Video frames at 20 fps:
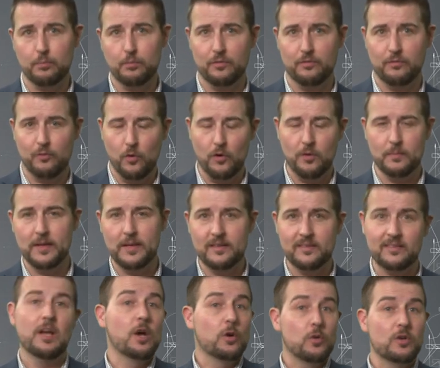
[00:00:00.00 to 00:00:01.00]

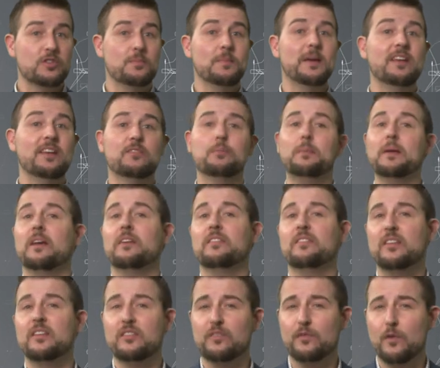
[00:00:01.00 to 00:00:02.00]
performance, which means
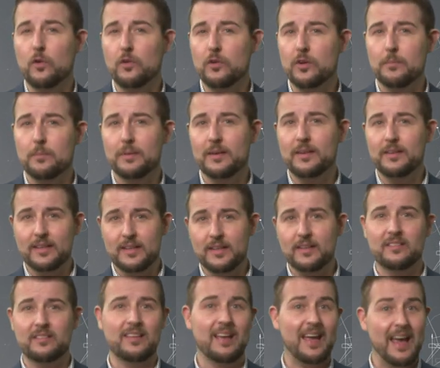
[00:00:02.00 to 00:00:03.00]
because these
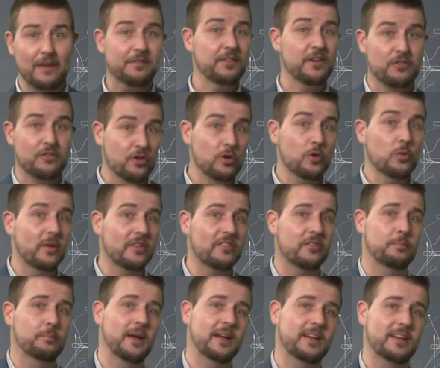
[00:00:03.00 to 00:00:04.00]
vulnerabilities have to do with
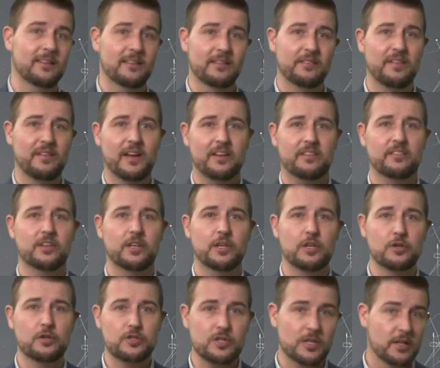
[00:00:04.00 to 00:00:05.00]
speculative
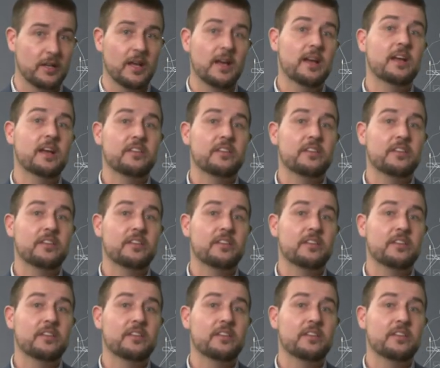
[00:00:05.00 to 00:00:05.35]
execution,